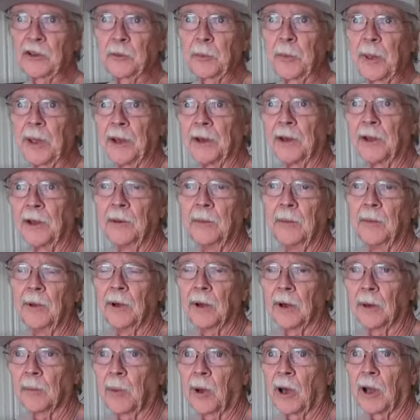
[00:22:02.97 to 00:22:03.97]
expanded
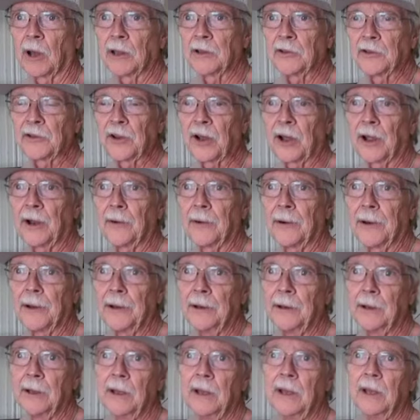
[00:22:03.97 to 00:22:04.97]
uh, polystyrene.
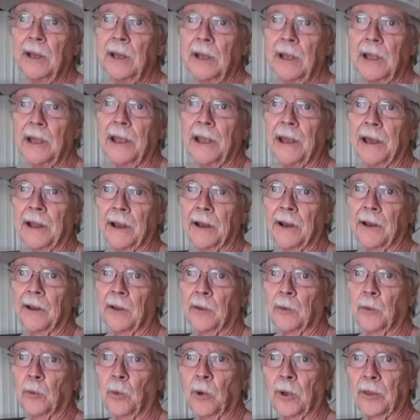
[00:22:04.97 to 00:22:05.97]
And
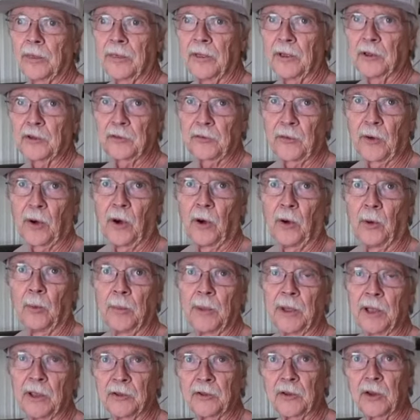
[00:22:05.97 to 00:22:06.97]
with this foam,
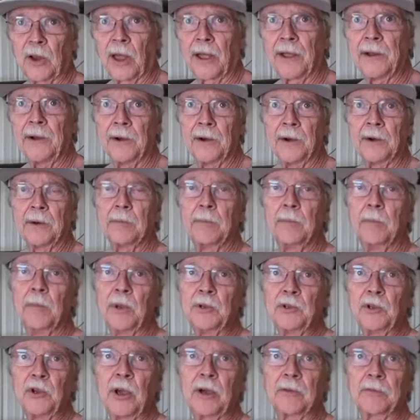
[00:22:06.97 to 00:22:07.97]
it's lighter,
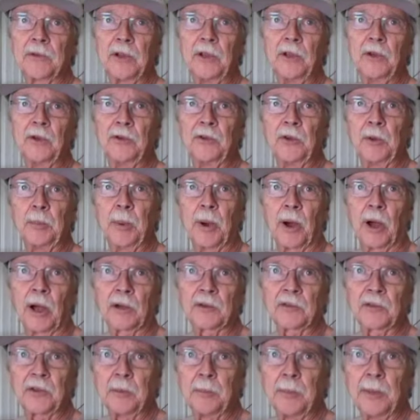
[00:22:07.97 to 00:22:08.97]
but you have to use
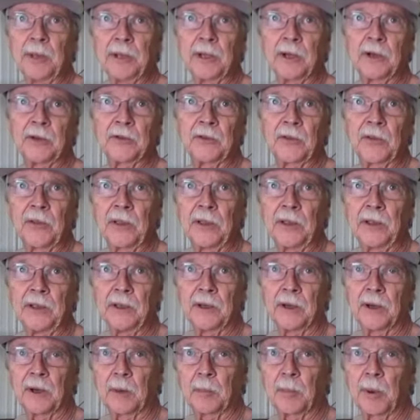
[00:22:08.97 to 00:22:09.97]
epoxy because
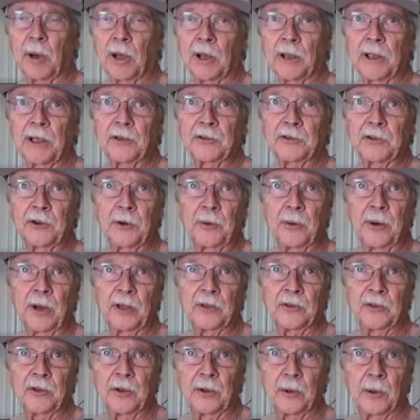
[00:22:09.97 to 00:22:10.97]
the uh, polyester
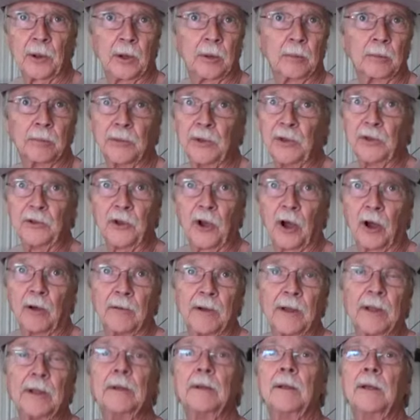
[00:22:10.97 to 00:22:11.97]
resin will
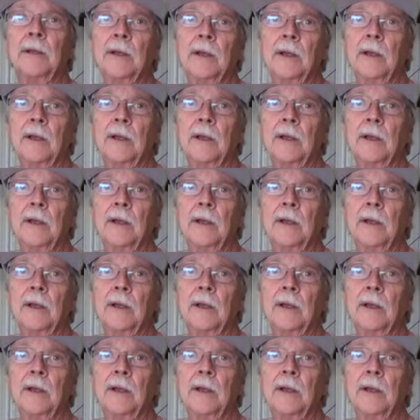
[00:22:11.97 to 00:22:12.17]
dissolve it.